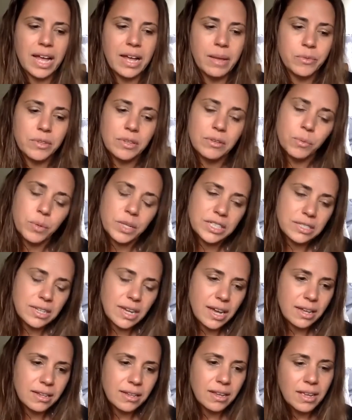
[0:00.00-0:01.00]
Um, could we
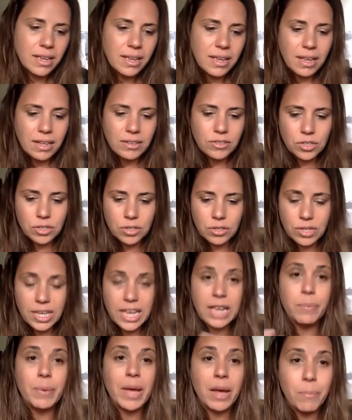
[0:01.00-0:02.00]
start to
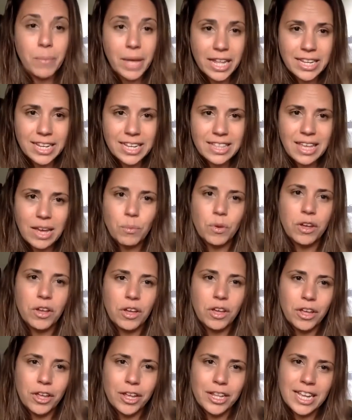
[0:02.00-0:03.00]
keep our money that we're
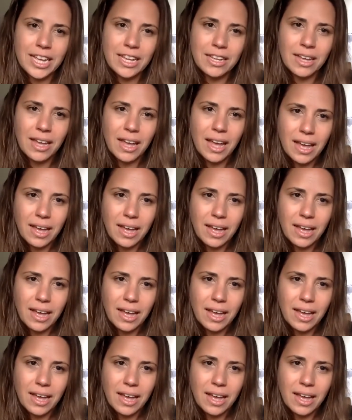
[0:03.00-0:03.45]
earning?